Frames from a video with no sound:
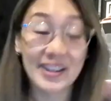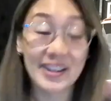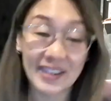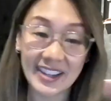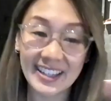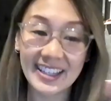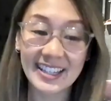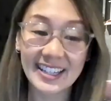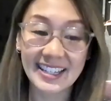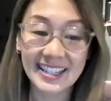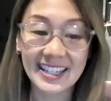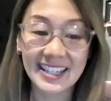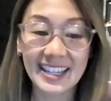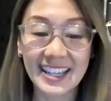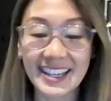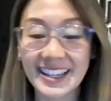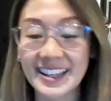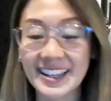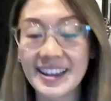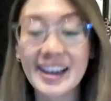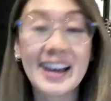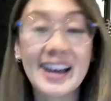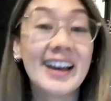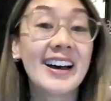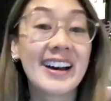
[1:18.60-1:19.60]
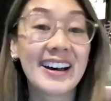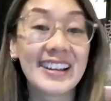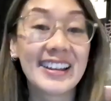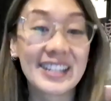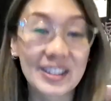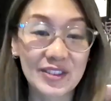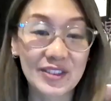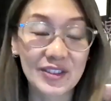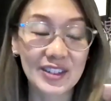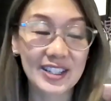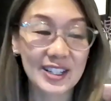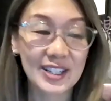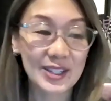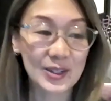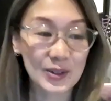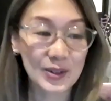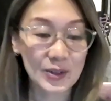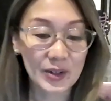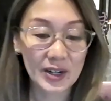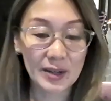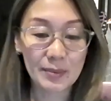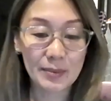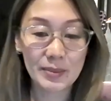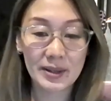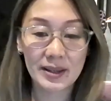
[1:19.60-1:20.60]
anyway, that's a different
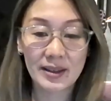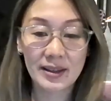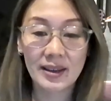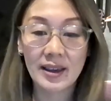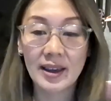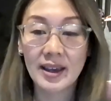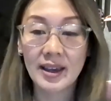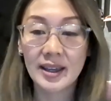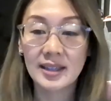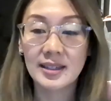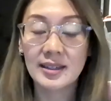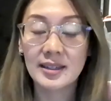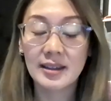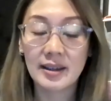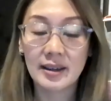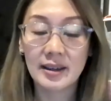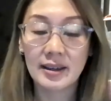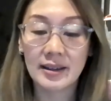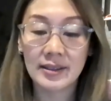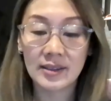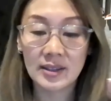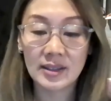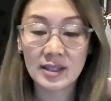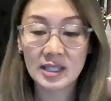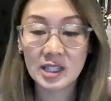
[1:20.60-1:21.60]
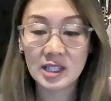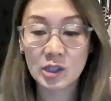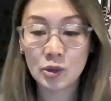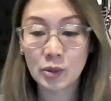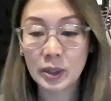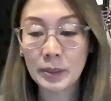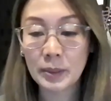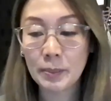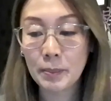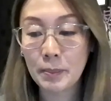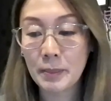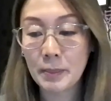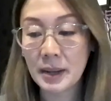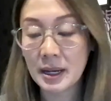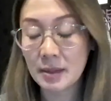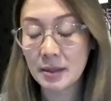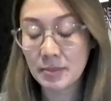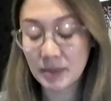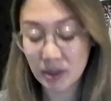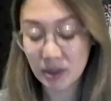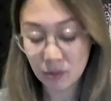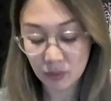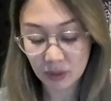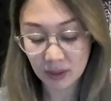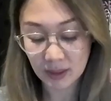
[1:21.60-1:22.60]
story. But yeah, this trip
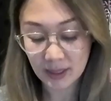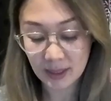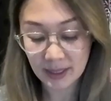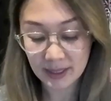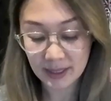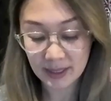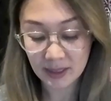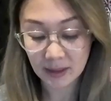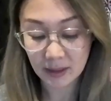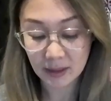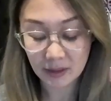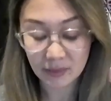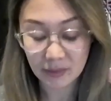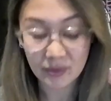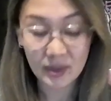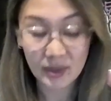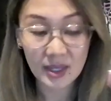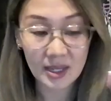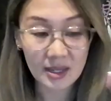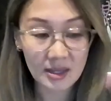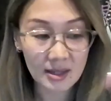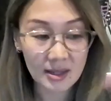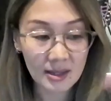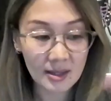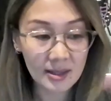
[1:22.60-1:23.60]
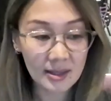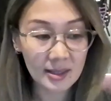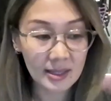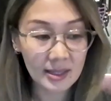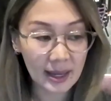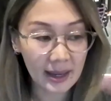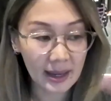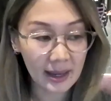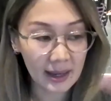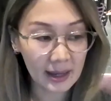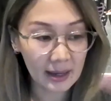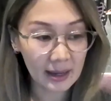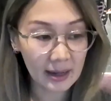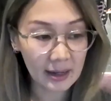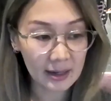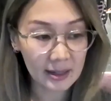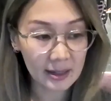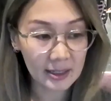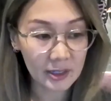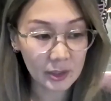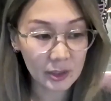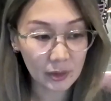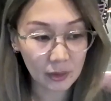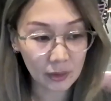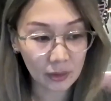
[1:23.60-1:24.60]
made me realize a lot of things
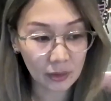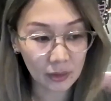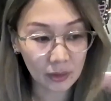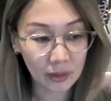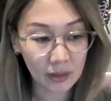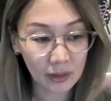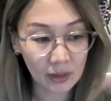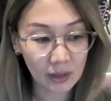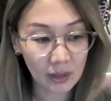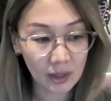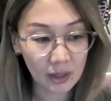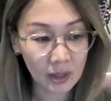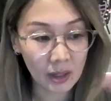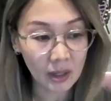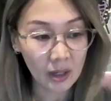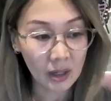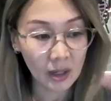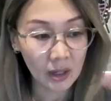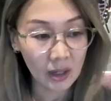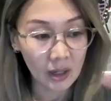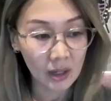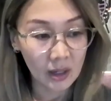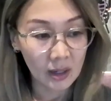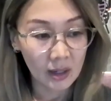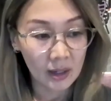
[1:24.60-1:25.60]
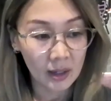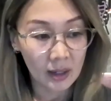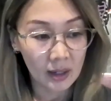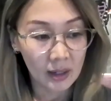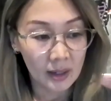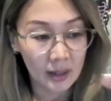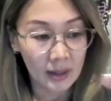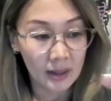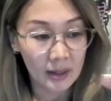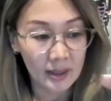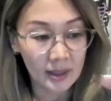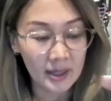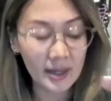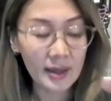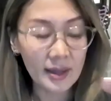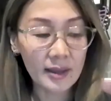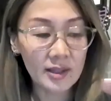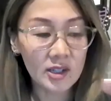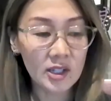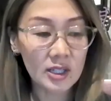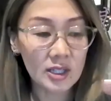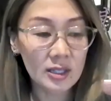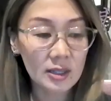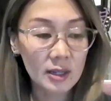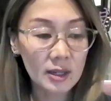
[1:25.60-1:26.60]
and, you know,
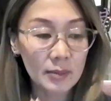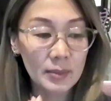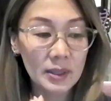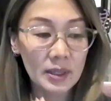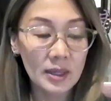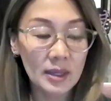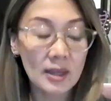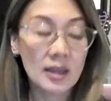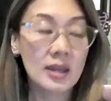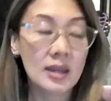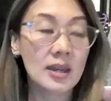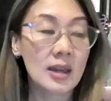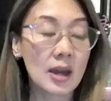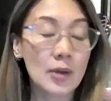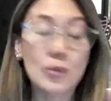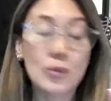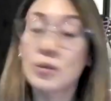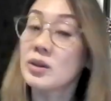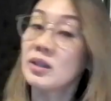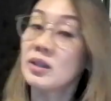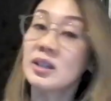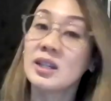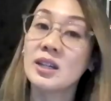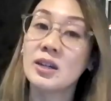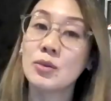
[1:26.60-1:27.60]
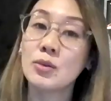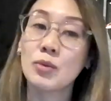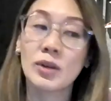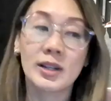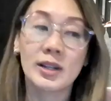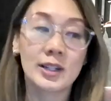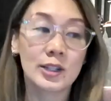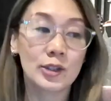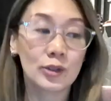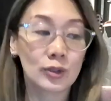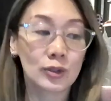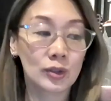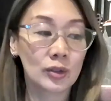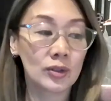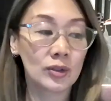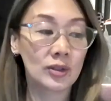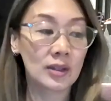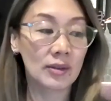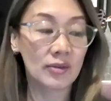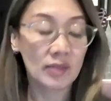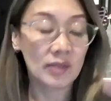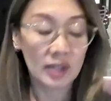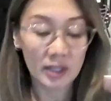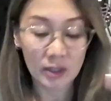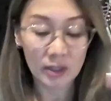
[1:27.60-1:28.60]
yeah, just got me thinking. I really want to do
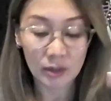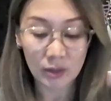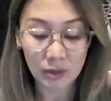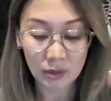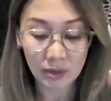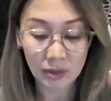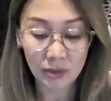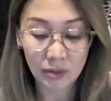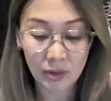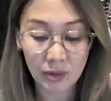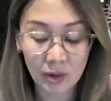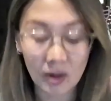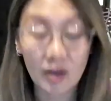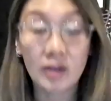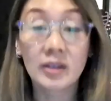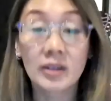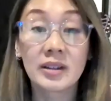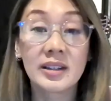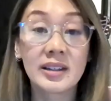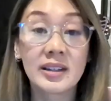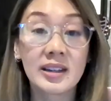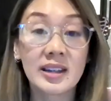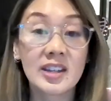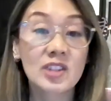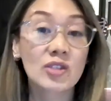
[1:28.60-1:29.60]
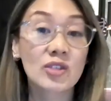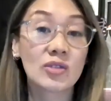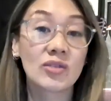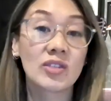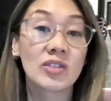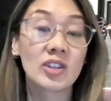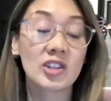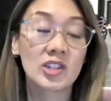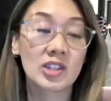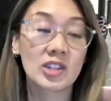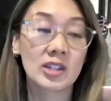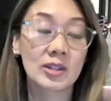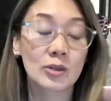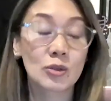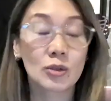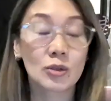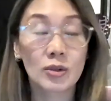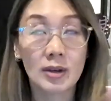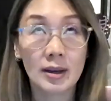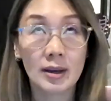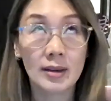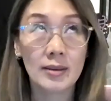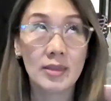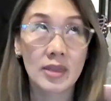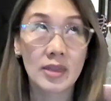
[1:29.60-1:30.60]
the video on introversion
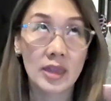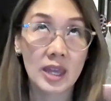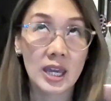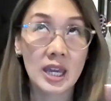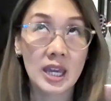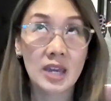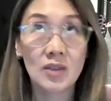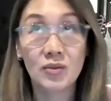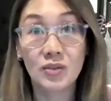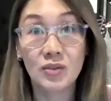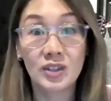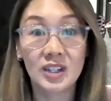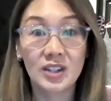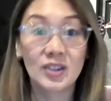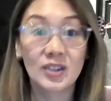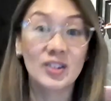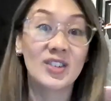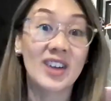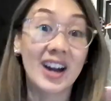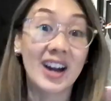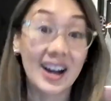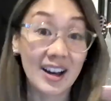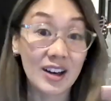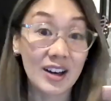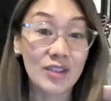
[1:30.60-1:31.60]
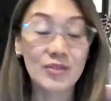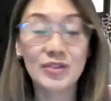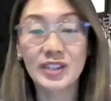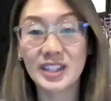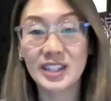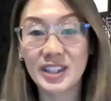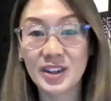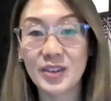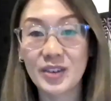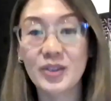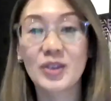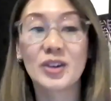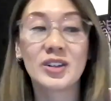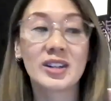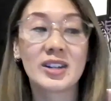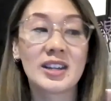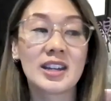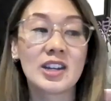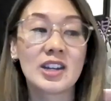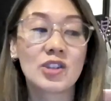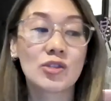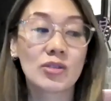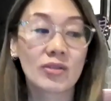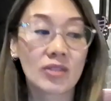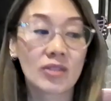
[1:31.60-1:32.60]
or the video, a uh, video on
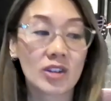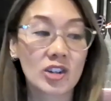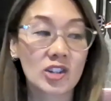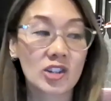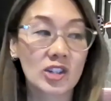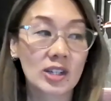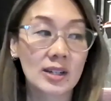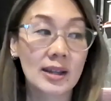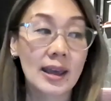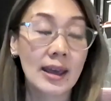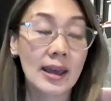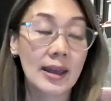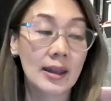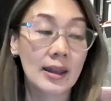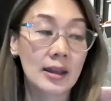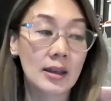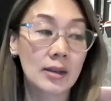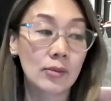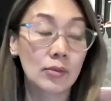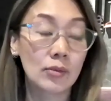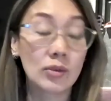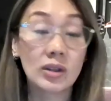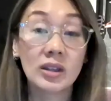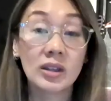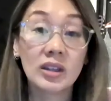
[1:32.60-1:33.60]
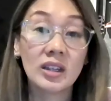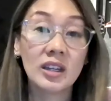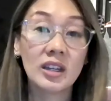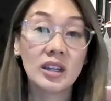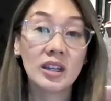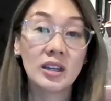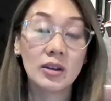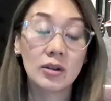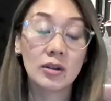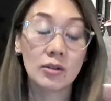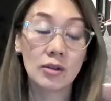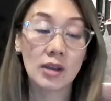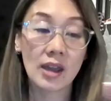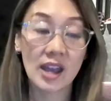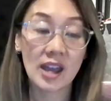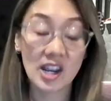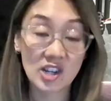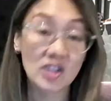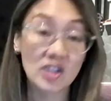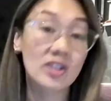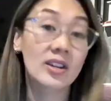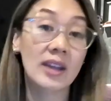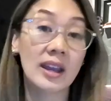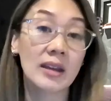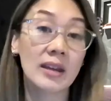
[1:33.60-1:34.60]
introversion and really
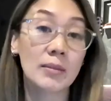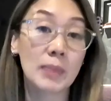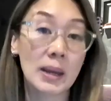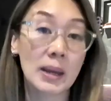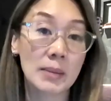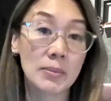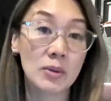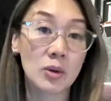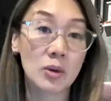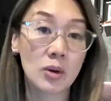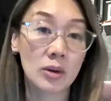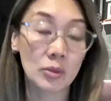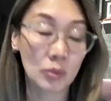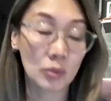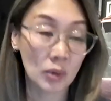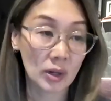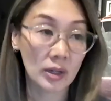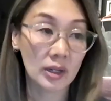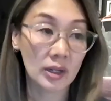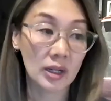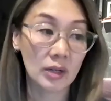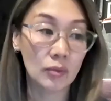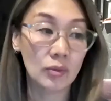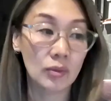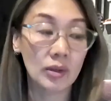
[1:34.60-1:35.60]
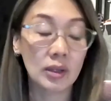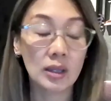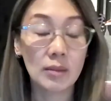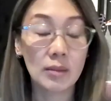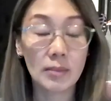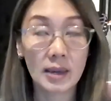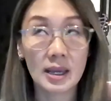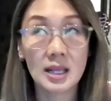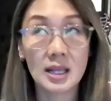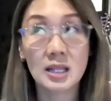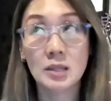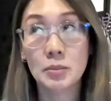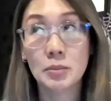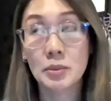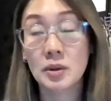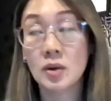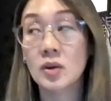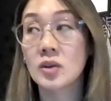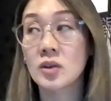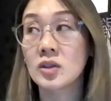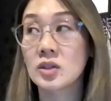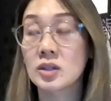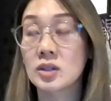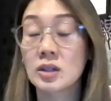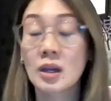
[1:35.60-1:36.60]
educate people on what it really means
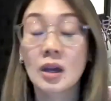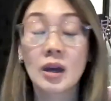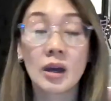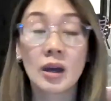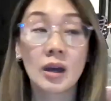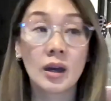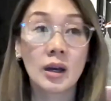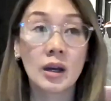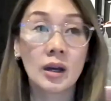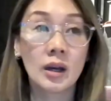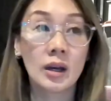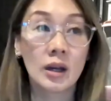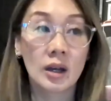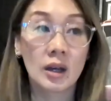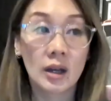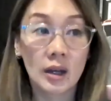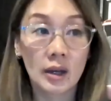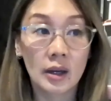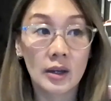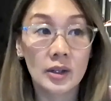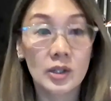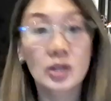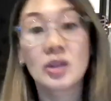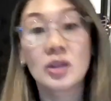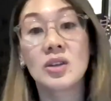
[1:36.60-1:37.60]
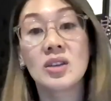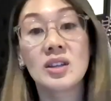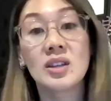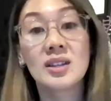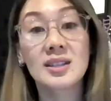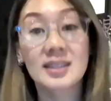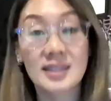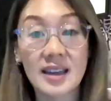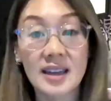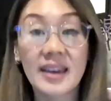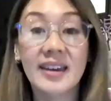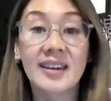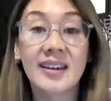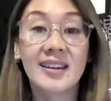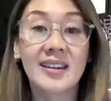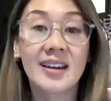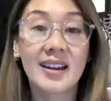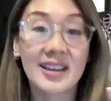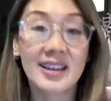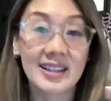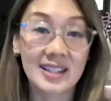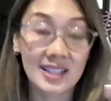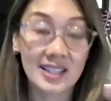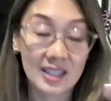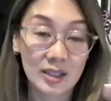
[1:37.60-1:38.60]
because to this day,
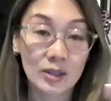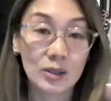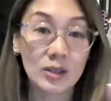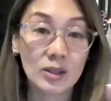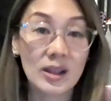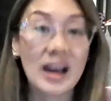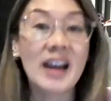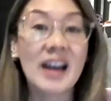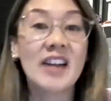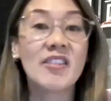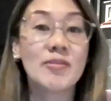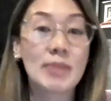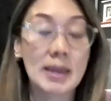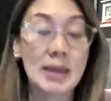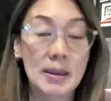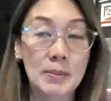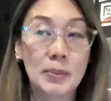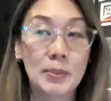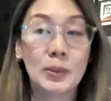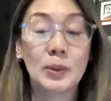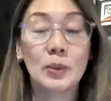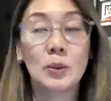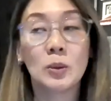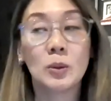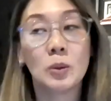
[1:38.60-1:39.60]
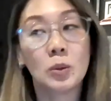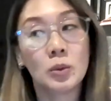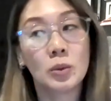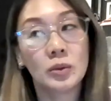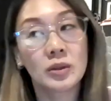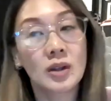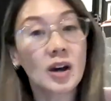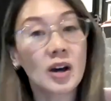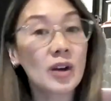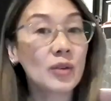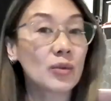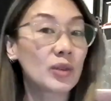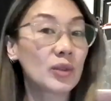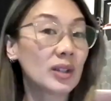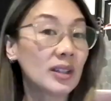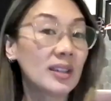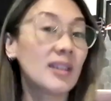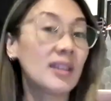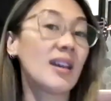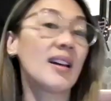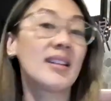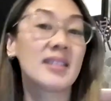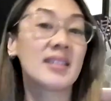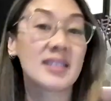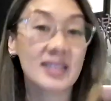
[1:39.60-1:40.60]
I still have people not
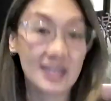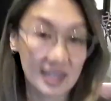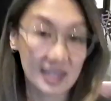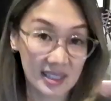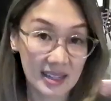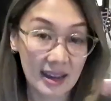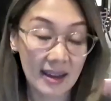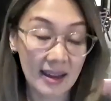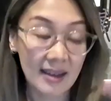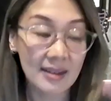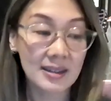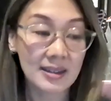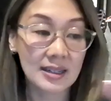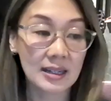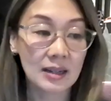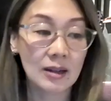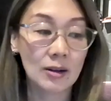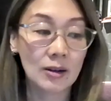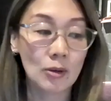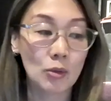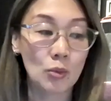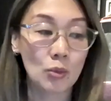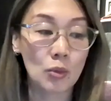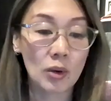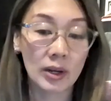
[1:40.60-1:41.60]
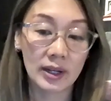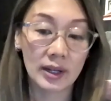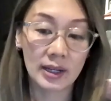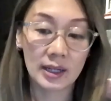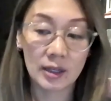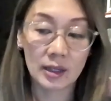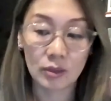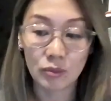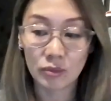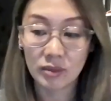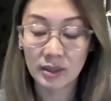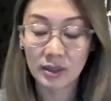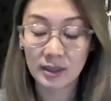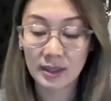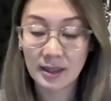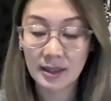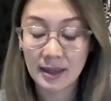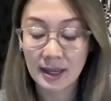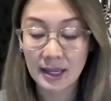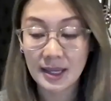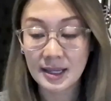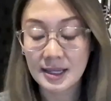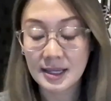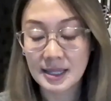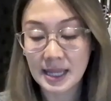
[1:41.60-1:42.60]
really understanding what it
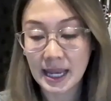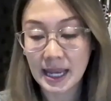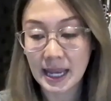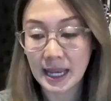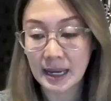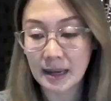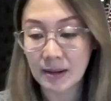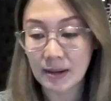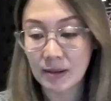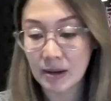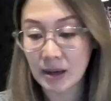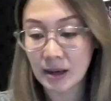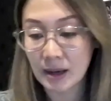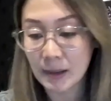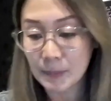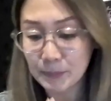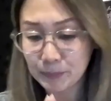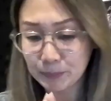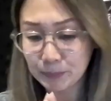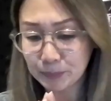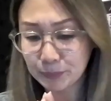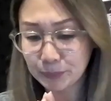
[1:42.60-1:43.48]
really is and